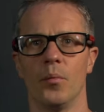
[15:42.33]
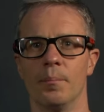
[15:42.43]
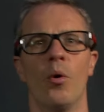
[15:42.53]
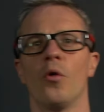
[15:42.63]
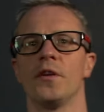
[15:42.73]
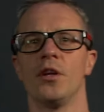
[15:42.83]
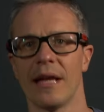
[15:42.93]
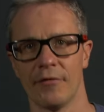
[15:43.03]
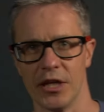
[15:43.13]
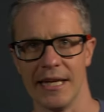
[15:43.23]
more than you'll
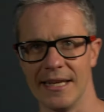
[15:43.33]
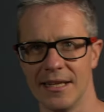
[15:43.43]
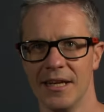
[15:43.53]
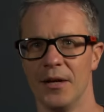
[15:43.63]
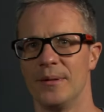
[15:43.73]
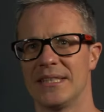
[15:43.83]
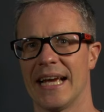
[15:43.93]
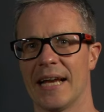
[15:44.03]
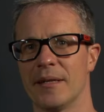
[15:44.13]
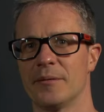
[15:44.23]
ever need, which
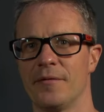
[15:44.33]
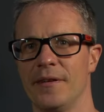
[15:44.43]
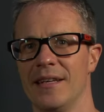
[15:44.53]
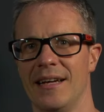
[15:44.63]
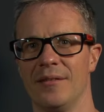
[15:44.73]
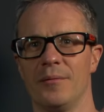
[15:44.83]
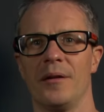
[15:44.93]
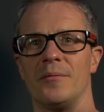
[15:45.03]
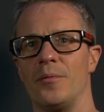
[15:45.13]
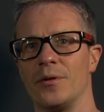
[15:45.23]
kind of makes me feel like,
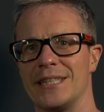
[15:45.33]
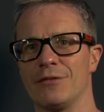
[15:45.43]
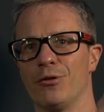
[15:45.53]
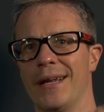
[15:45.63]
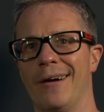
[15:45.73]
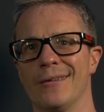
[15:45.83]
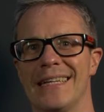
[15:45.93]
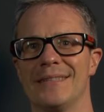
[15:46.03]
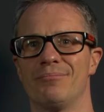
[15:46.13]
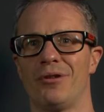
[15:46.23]
well, once it's run out,
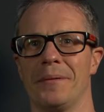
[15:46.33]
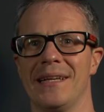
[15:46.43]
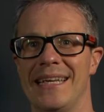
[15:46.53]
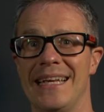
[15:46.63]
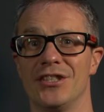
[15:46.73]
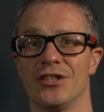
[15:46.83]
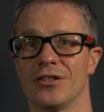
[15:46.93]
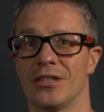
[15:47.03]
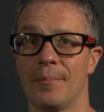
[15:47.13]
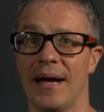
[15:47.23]
it's probably easier
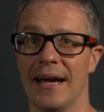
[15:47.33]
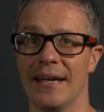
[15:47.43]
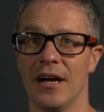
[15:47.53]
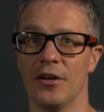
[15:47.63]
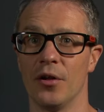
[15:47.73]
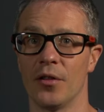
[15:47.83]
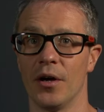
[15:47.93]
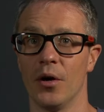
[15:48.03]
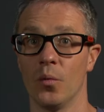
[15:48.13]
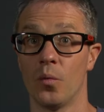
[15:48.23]
just to buy
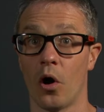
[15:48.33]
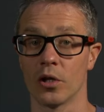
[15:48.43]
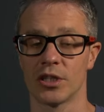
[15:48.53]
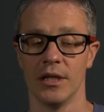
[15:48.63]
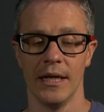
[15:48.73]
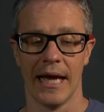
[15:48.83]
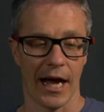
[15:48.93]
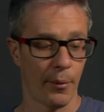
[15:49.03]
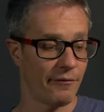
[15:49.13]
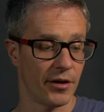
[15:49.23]
another watch.
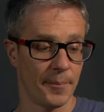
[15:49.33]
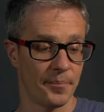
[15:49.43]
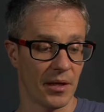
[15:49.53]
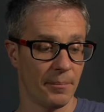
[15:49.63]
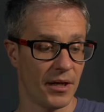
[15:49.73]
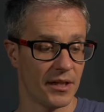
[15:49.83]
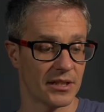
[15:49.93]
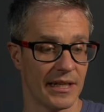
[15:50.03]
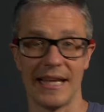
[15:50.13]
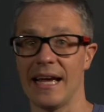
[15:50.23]
However,
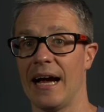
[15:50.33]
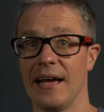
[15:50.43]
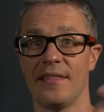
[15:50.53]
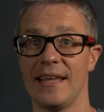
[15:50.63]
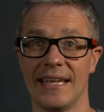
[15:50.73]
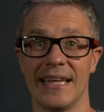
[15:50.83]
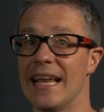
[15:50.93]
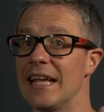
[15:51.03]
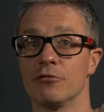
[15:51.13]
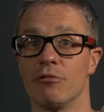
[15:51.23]
personally, I think it
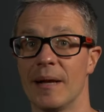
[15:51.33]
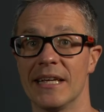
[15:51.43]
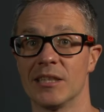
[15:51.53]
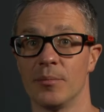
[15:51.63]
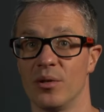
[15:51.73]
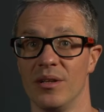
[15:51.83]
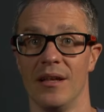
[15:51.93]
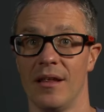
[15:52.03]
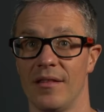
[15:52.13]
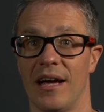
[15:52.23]
is replaceable,
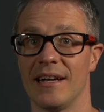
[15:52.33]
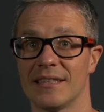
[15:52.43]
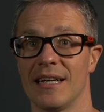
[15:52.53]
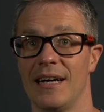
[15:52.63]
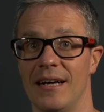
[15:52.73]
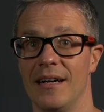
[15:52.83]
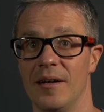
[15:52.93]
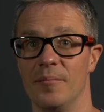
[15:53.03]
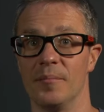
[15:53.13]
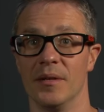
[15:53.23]
that,
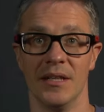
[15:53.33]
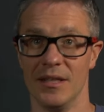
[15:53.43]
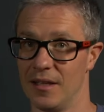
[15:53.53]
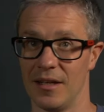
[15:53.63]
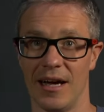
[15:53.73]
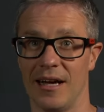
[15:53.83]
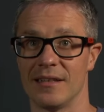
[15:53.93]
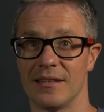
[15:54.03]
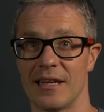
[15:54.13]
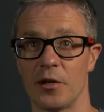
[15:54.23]

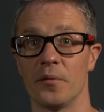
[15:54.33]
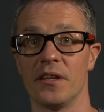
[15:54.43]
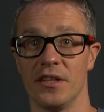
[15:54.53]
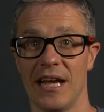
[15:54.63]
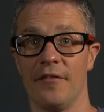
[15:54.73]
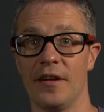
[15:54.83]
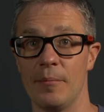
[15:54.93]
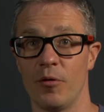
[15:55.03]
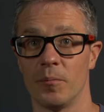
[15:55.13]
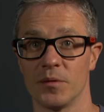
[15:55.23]
and I don't think you'd have any
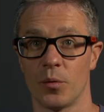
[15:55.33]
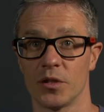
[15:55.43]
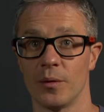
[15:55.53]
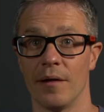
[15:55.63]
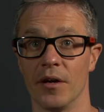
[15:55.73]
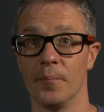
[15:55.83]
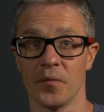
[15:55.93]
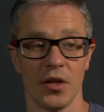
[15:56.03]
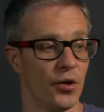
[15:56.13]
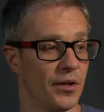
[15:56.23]
problems whatsoever.
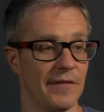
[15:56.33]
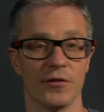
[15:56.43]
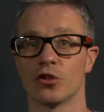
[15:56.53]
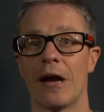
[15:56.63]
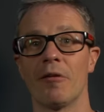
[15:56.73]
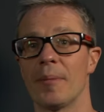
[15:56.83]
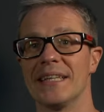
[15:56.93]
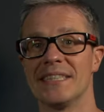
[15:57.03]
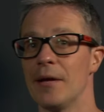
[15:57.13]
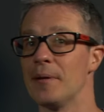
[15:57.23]
You could even try
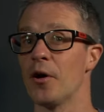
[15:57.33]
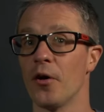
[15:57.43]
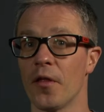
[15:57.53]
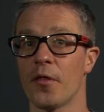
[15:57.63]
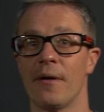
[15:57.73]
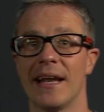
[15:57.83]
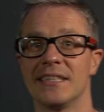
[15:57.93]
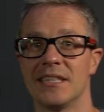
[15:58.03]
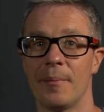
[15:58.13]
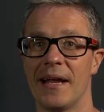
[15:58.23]
replacing it with other
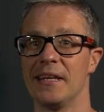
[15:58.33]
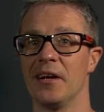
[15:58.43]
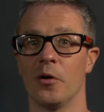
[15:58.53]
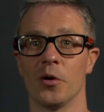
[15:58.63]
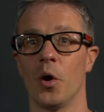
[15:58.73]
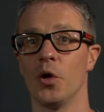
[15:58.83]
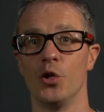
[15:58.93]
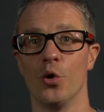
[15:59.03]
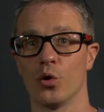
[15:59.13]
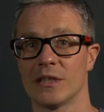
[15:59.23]
threads, depending on
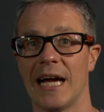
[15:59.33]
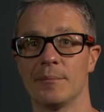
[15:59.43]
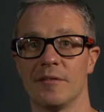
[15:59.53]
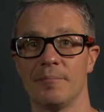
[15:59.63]
your types of